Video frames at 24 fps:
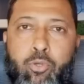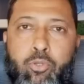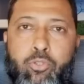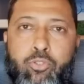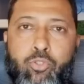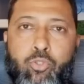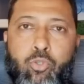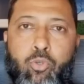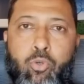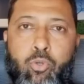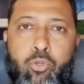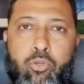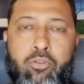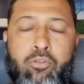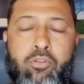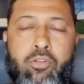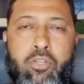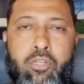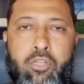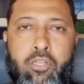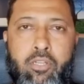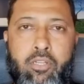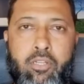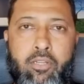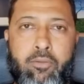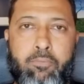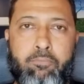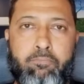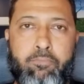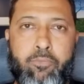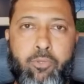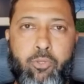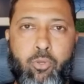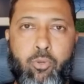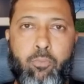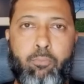don't score, uh,
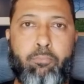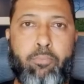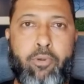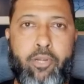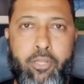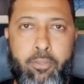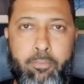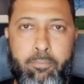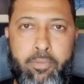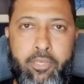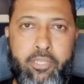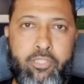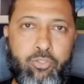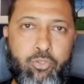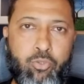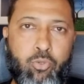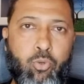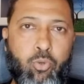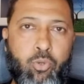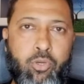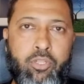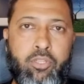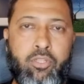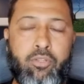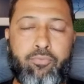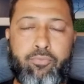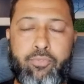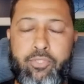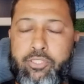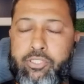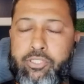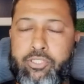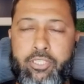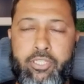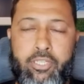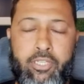you know, pretty big score in the
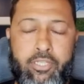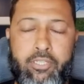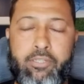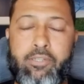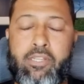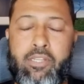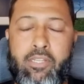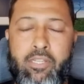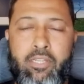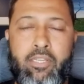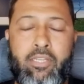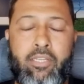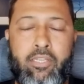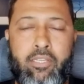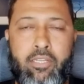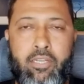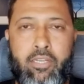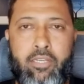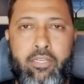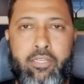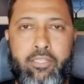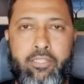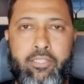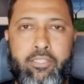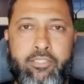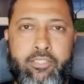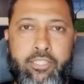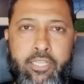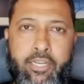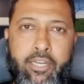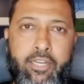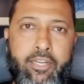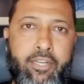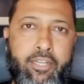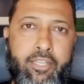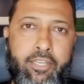first inning, uh, in the
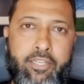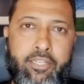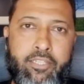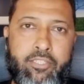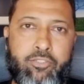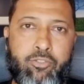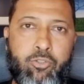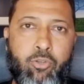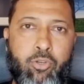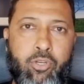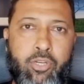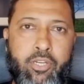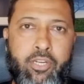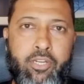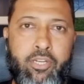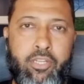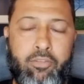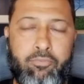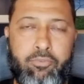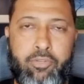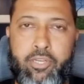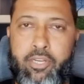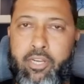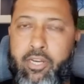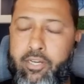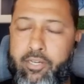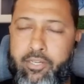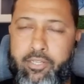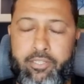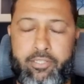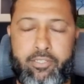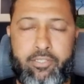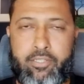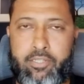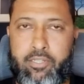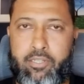second day it's going to get even
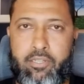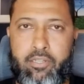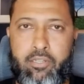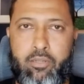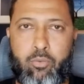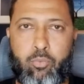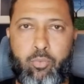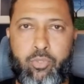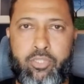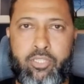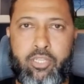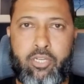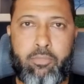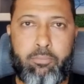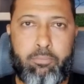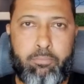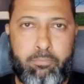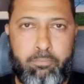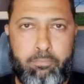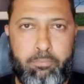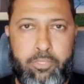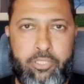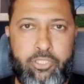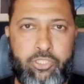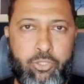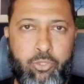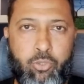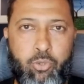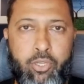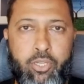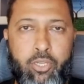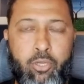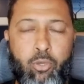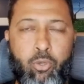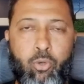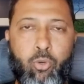harder uh, with that pitch
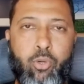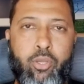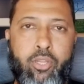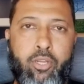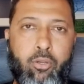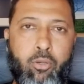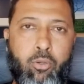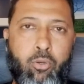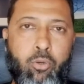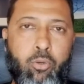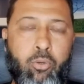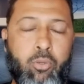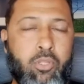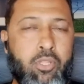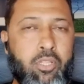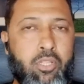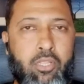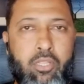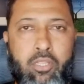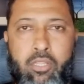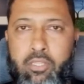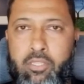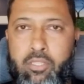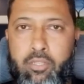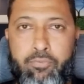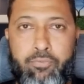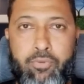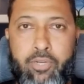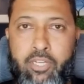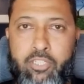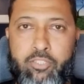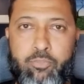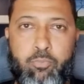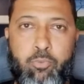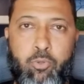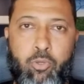going low and low. And the
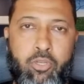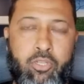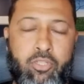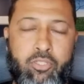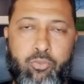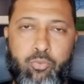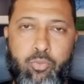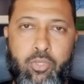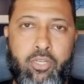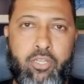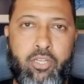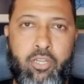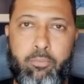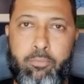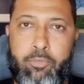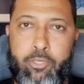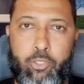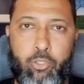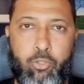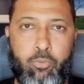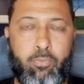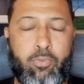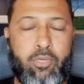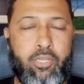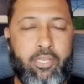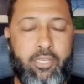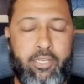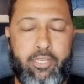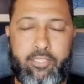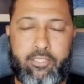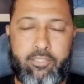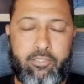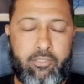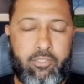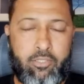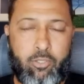fast bowlers will come into play,
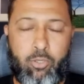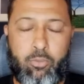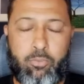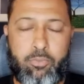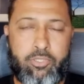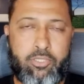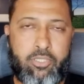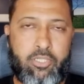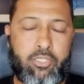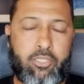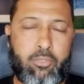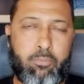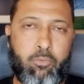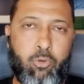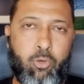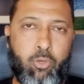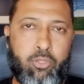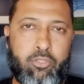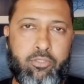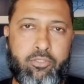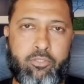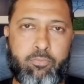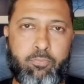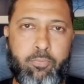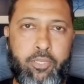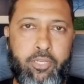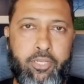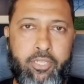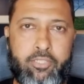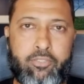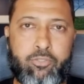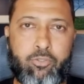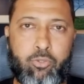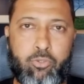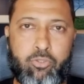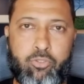and obviously the ball
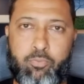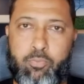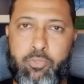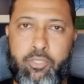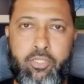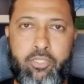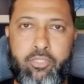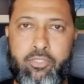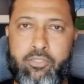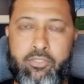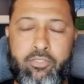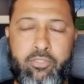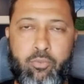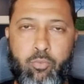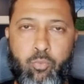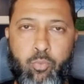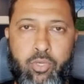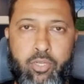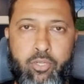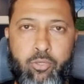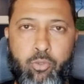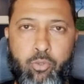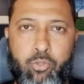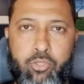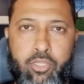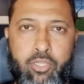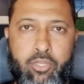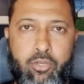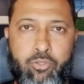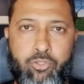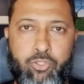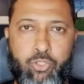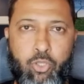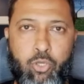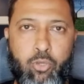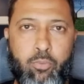spinning, so spinners will do their
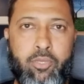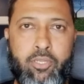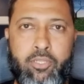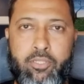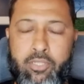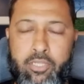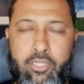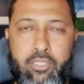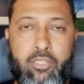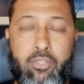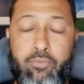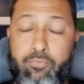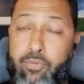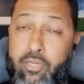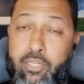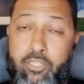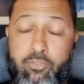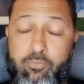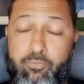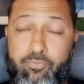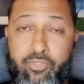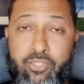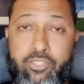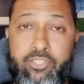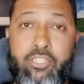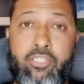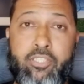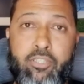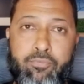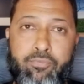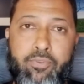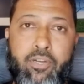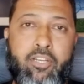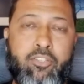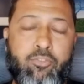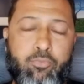job. And, and the fast facing
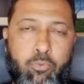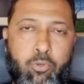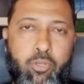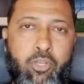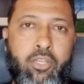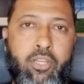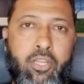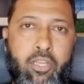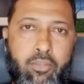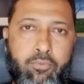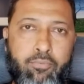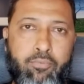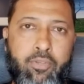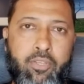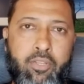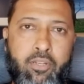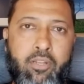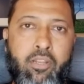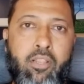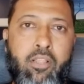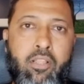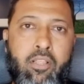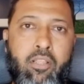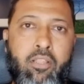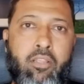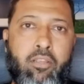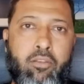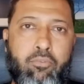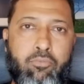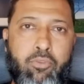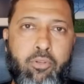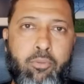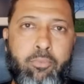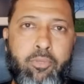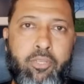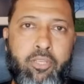the fast bowling, I feel,
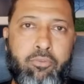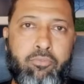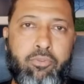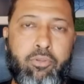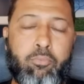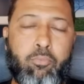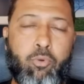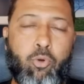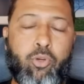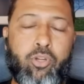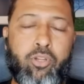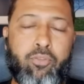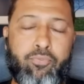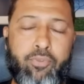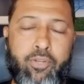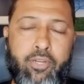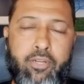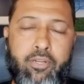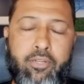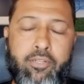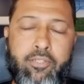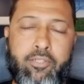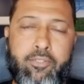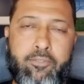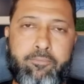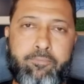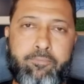will be even more difficult.